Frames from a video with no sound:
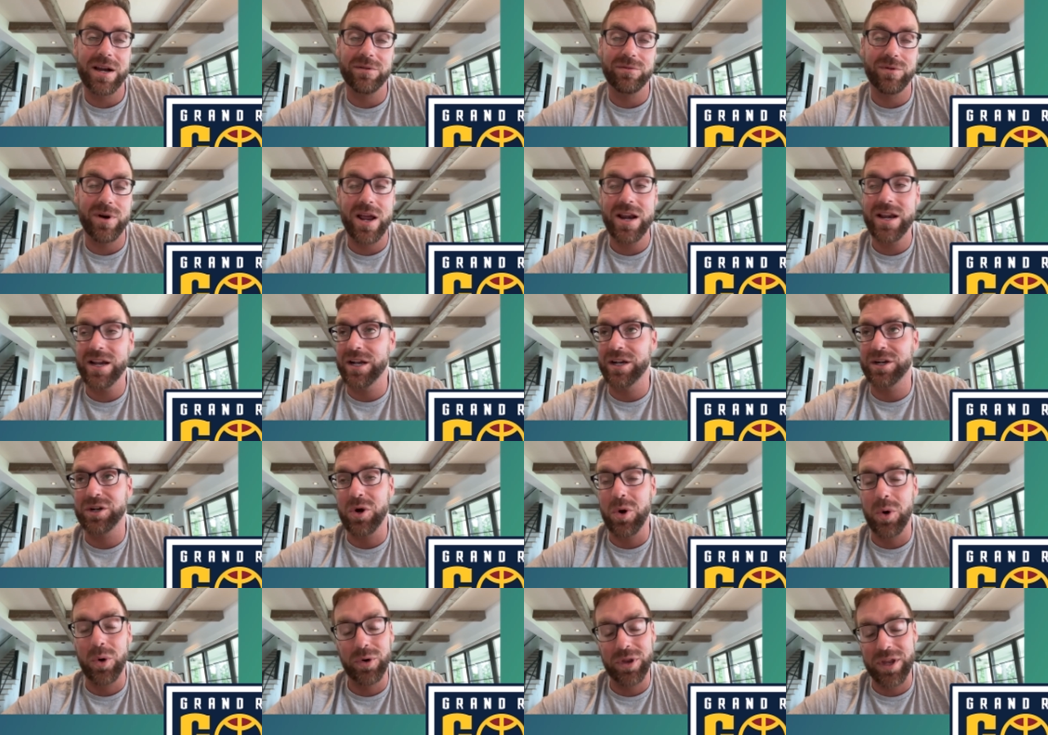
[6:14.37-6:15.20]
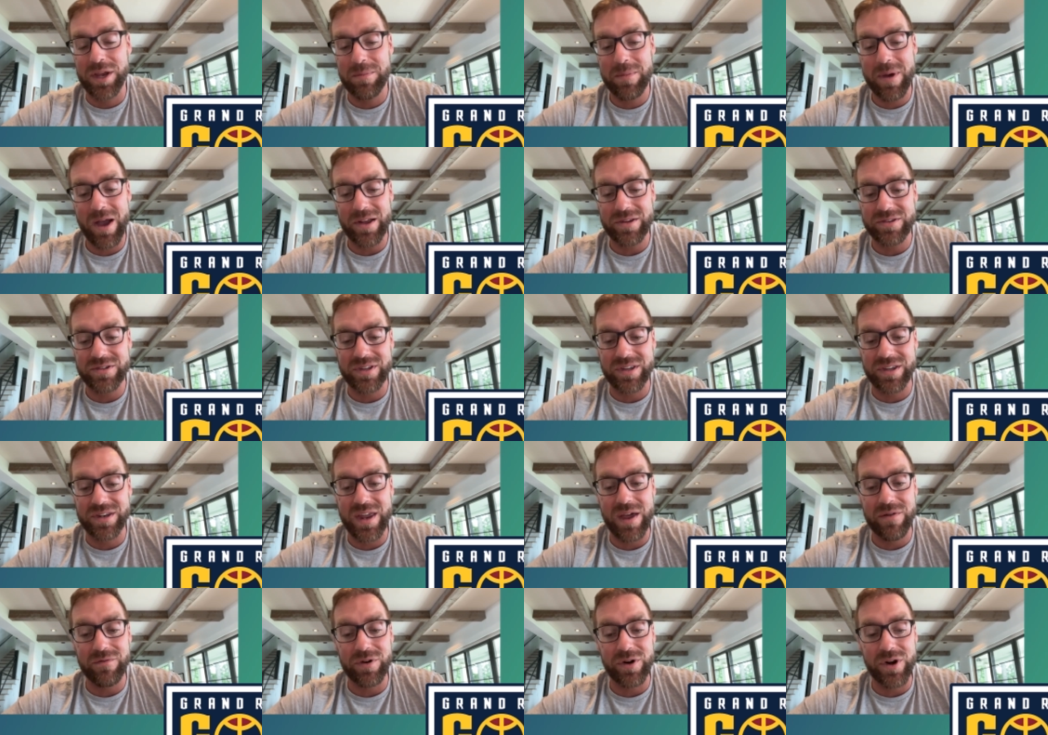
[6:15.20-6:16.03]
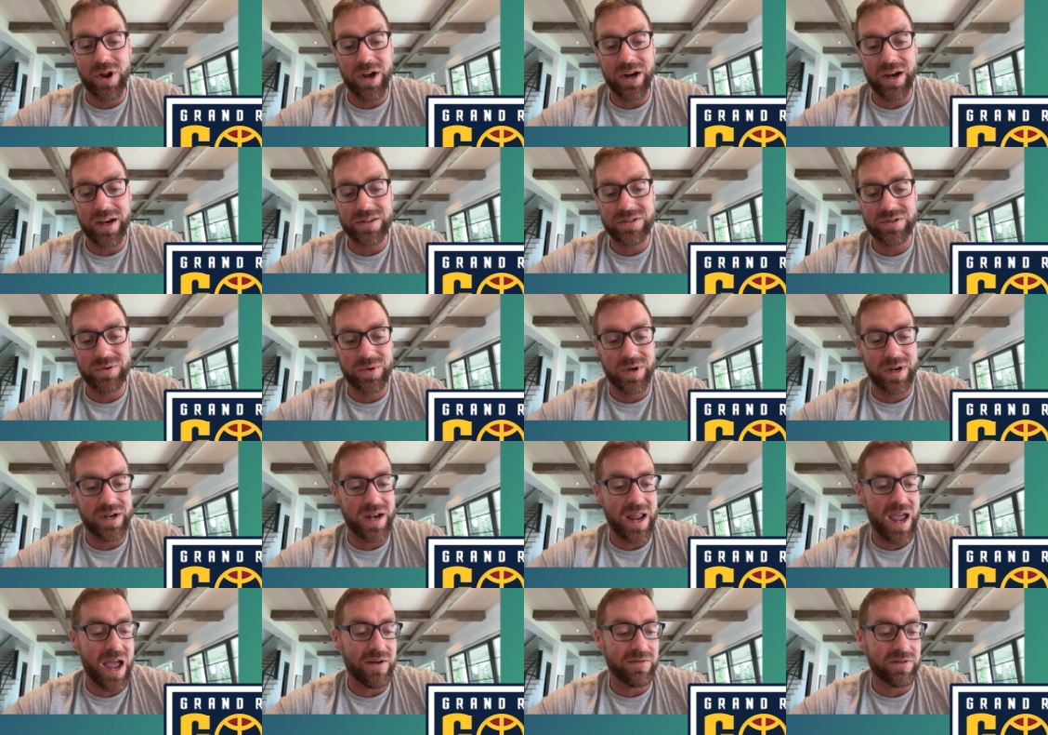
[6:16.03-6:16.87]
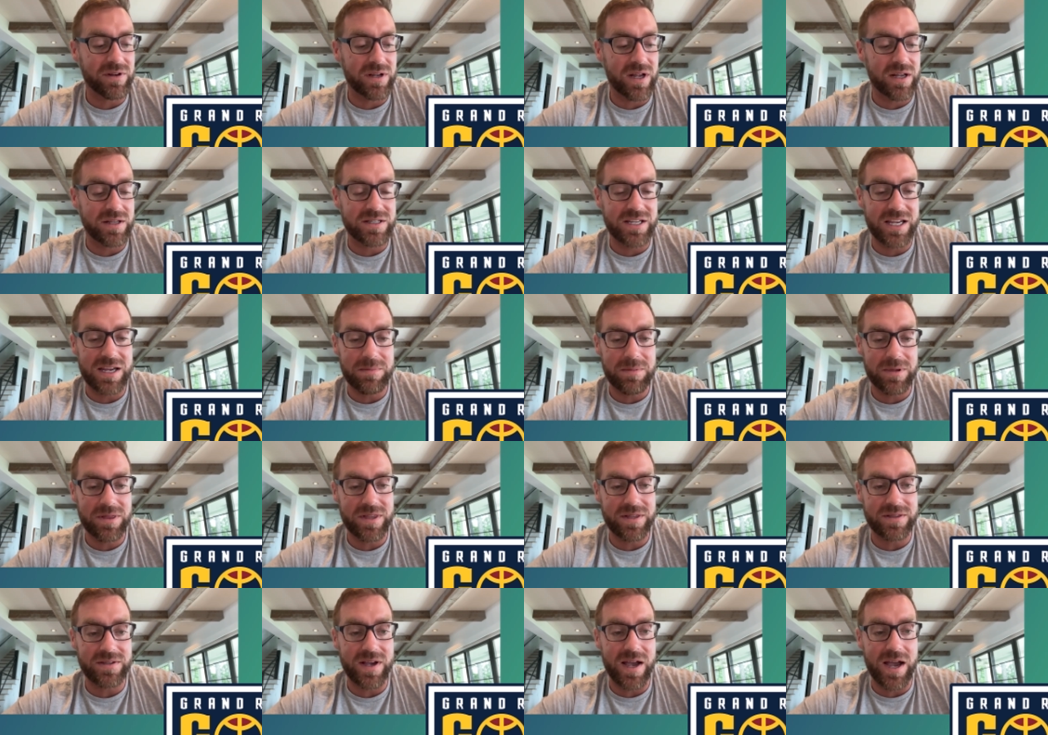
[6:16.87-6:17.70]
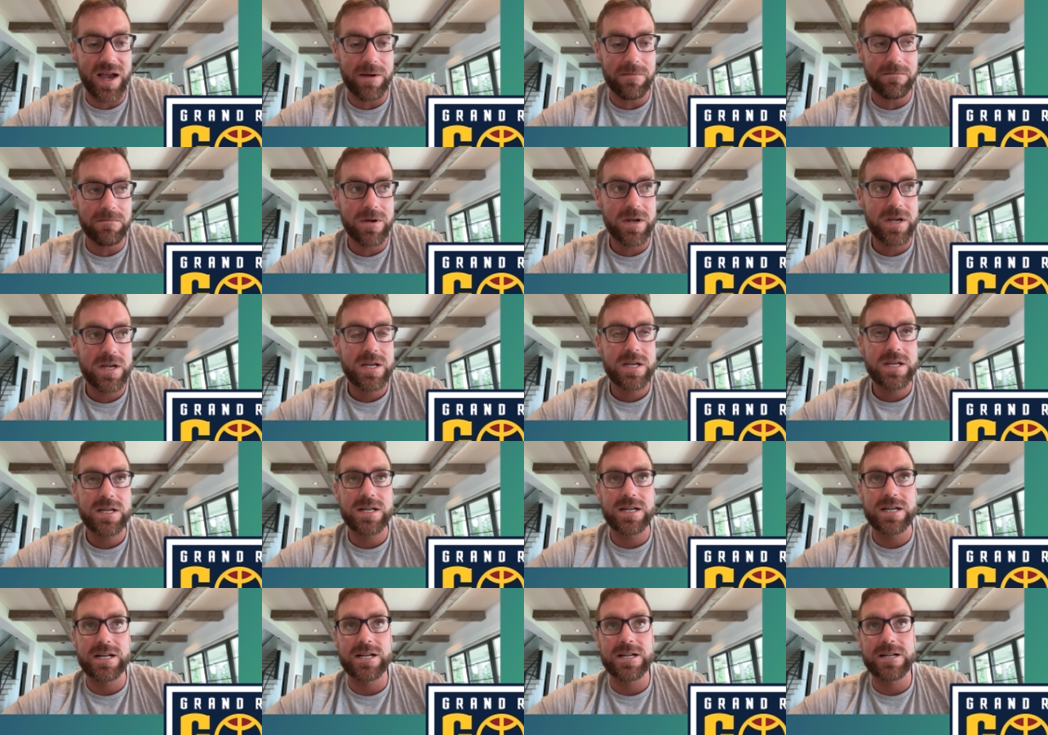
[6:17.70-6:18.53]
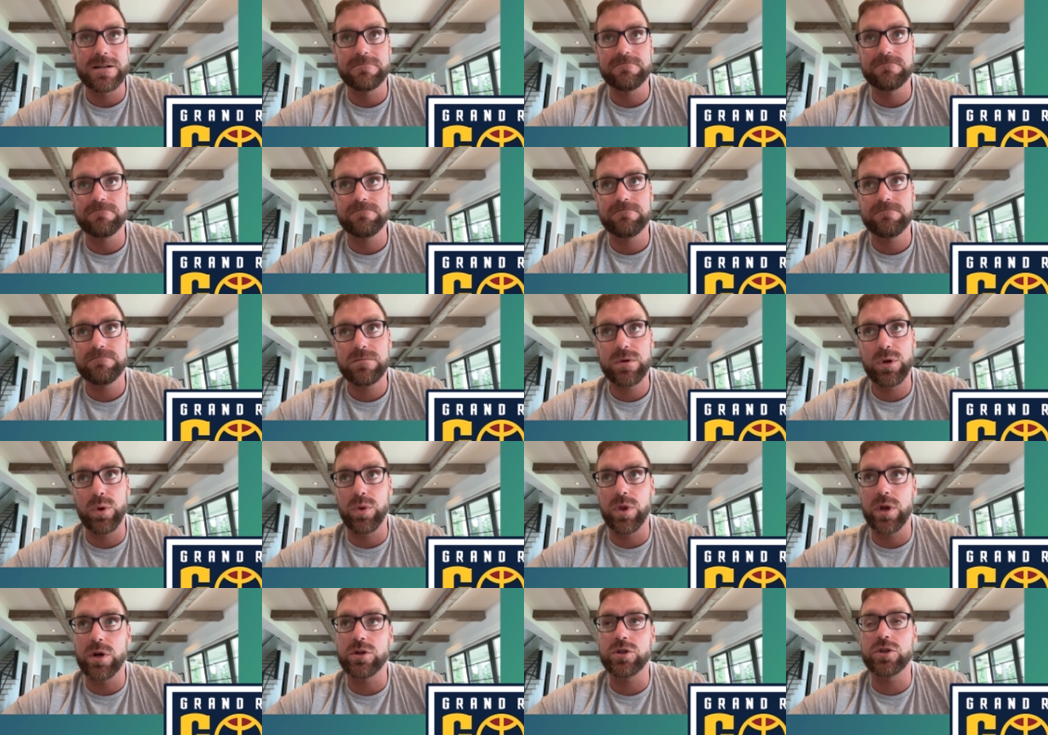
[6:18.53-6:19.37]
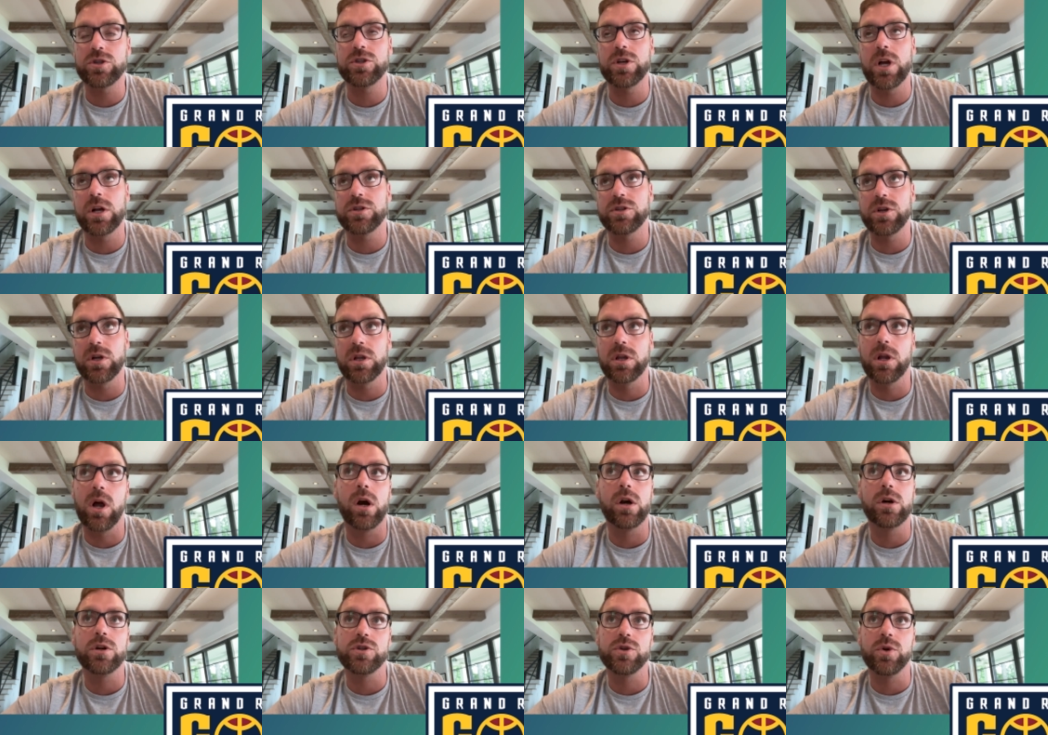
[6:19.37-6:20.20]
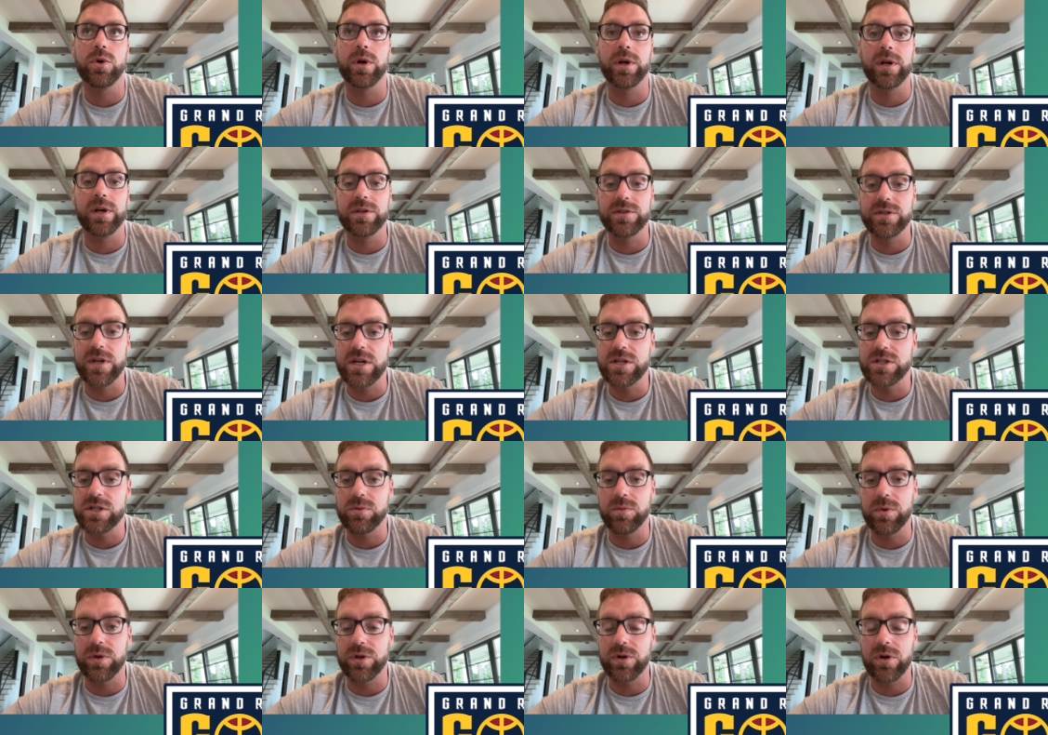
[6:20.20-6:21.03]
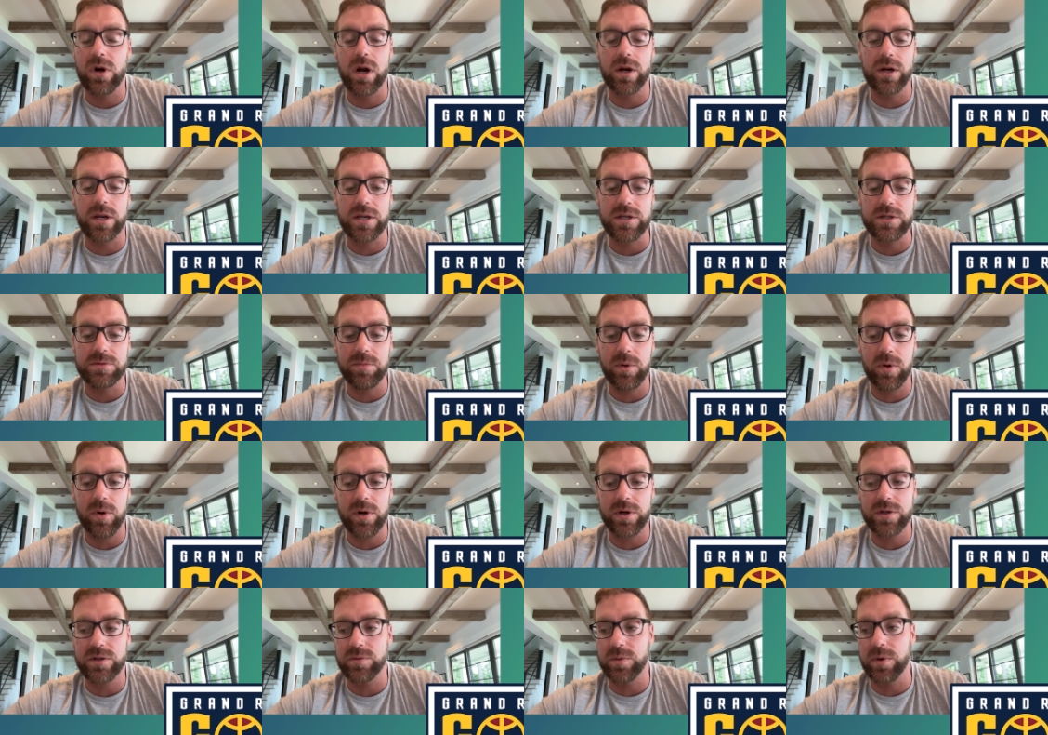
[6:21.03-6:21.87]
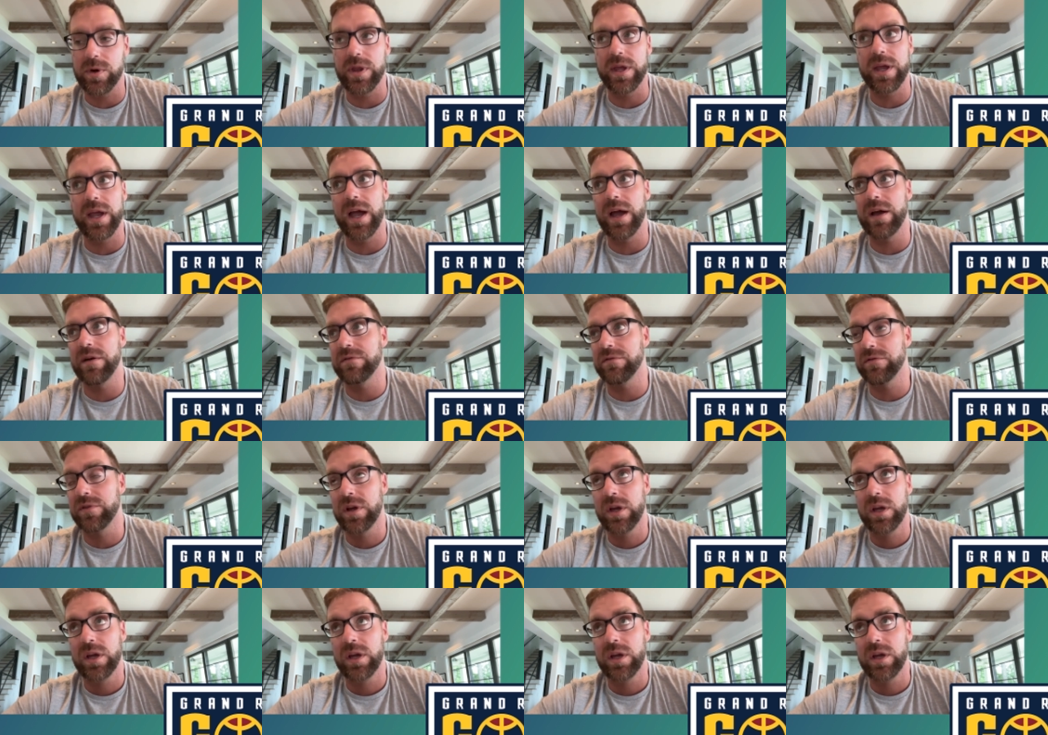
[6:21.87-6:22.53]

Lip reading: of writing a cold email to the Denver Nuggets, who didn't have a team at the time. They're such a large organization with Kroenke Sports, where they have,